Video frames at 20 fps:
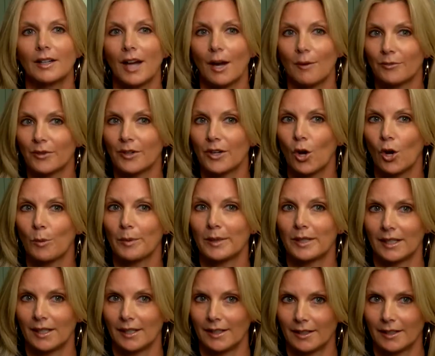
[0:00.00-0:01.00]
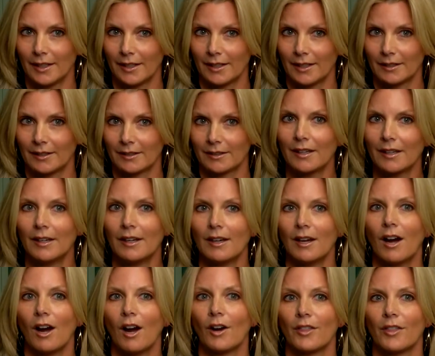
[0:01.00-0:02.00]
Comfort, hope, and healing
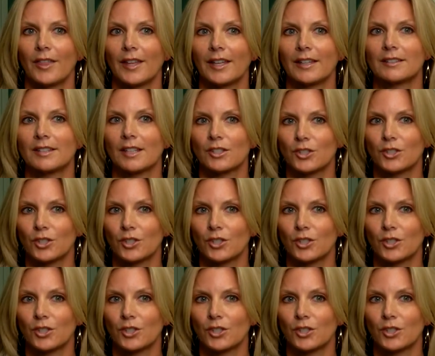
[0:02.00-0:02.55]
are things that